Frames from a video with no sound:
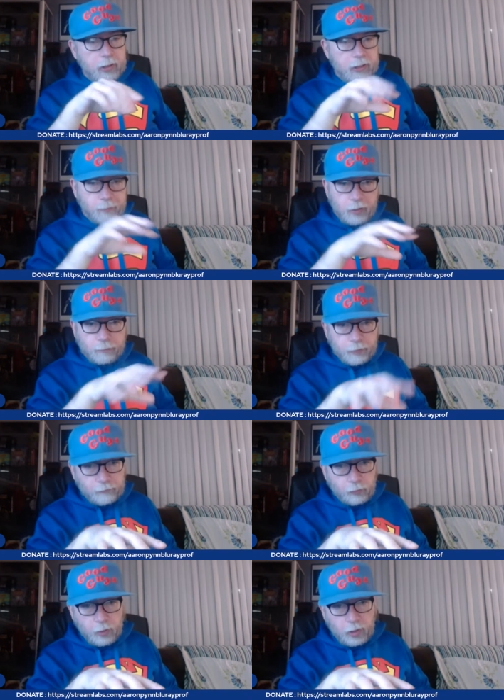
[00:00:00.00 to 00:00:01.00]
It's been out of print
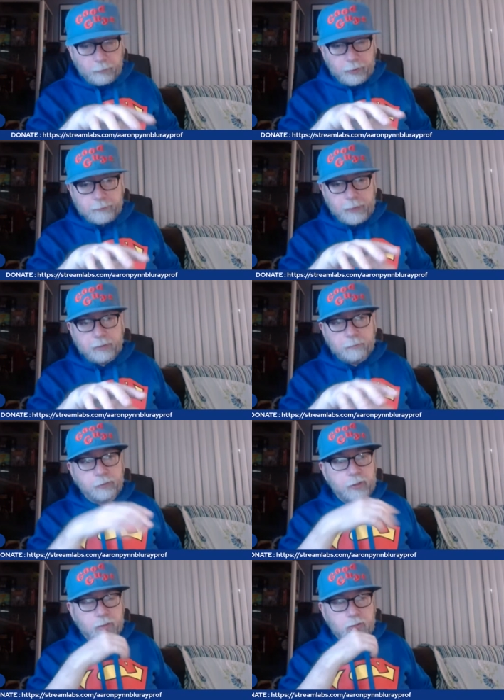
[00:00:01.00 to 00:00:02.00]
for a while, but it's back in
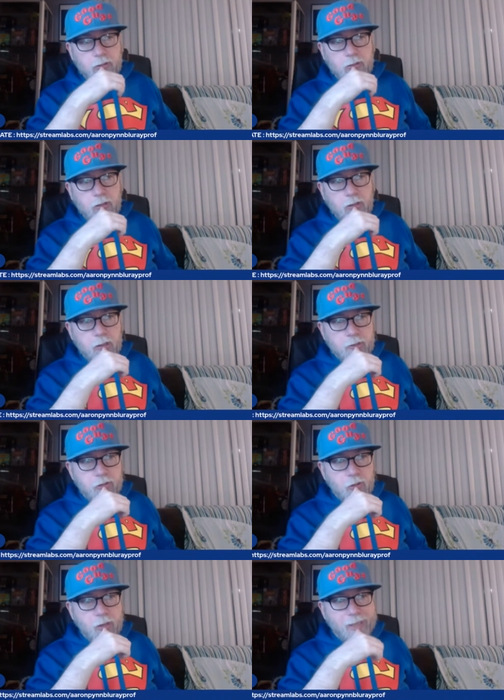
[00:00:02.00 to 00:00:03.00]
print.
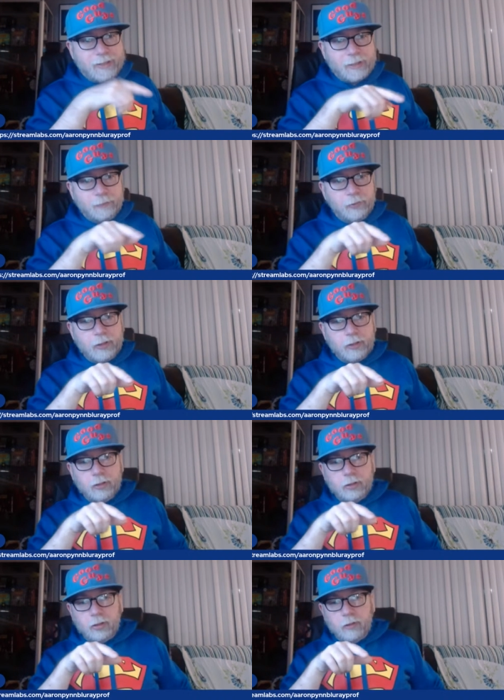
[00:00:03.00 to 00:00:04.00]
So at this point,
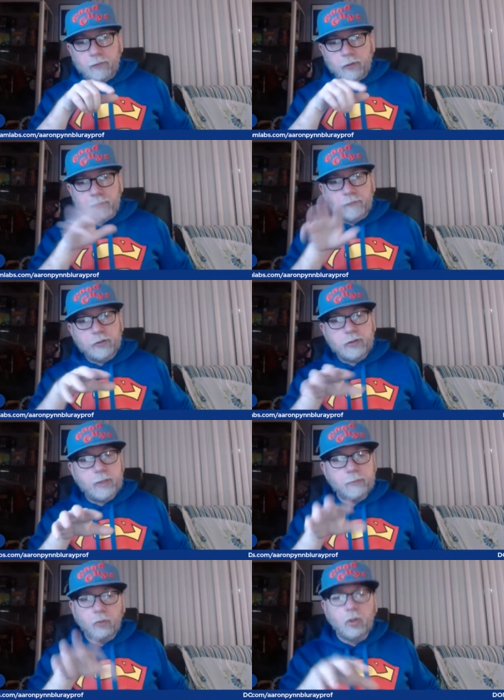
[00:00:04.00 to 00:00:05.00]
for the first
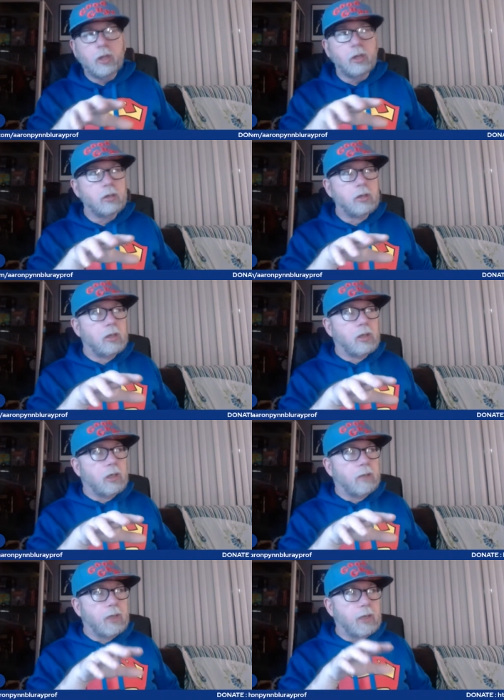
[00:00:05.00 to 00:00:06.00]
time in a while,
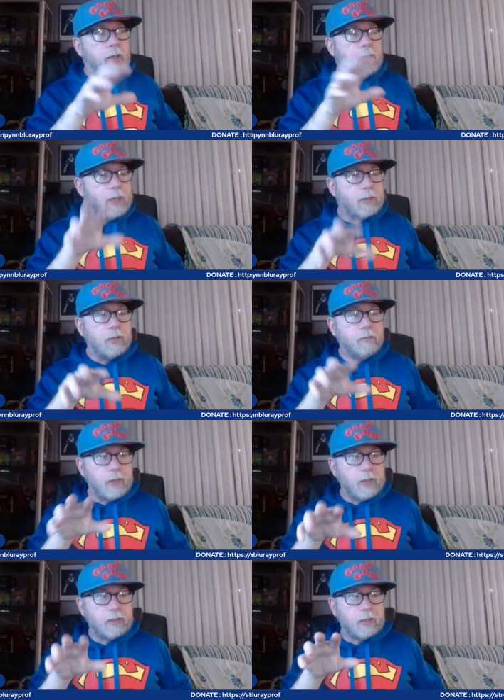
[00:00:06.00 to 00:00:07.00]
the classic
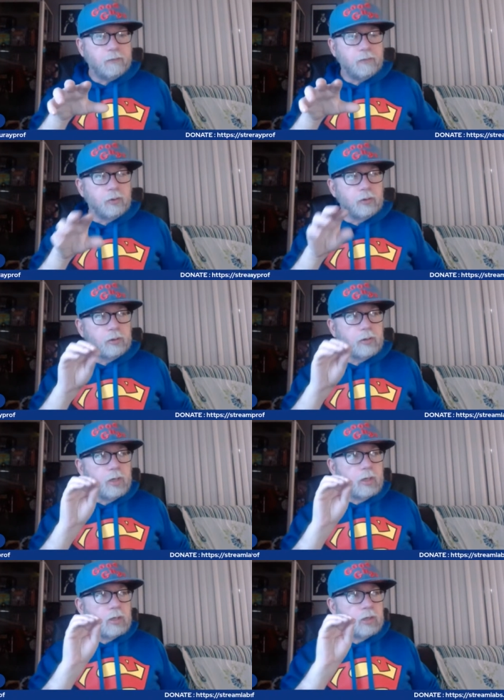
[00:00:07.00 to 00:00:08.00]
Fantastic Four,
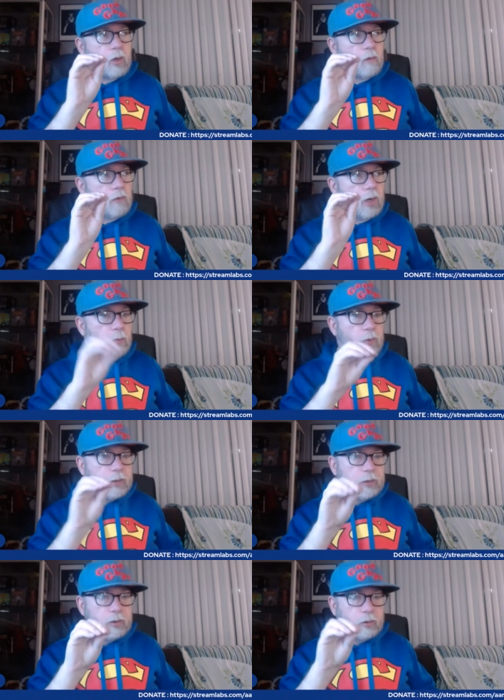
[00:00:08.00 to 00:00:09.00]
so volume 1,
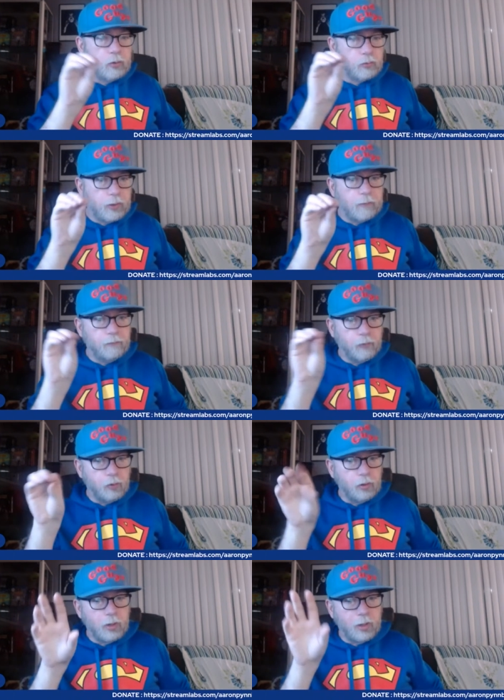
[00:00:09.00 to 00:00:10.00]
2, 3, and
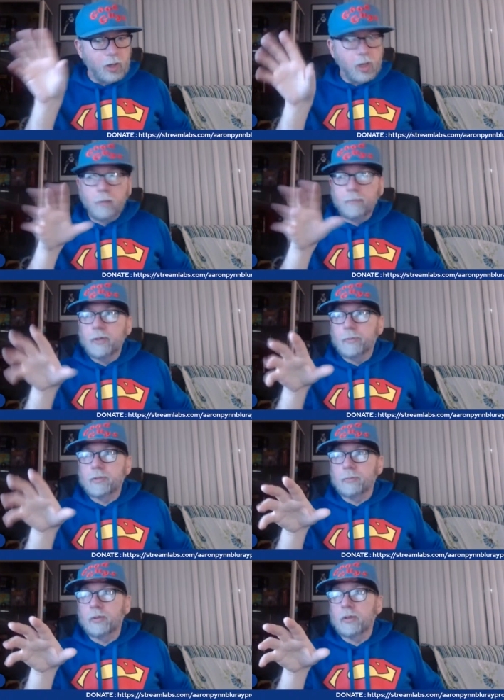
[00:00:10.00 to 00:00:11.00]
4, are all pretty much
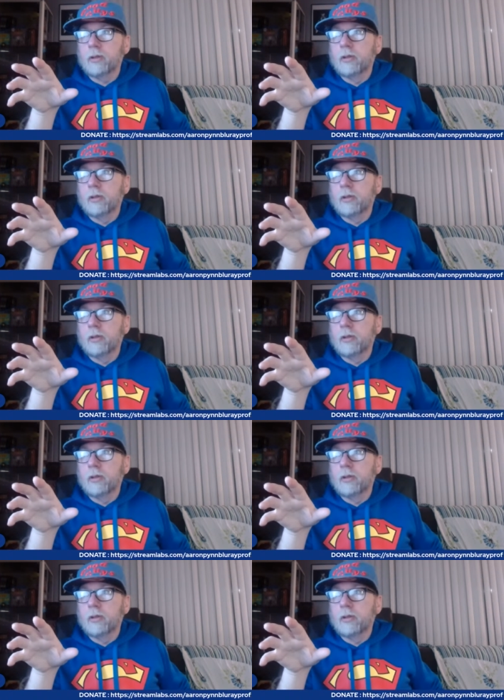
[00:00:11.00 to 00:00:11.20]
in print.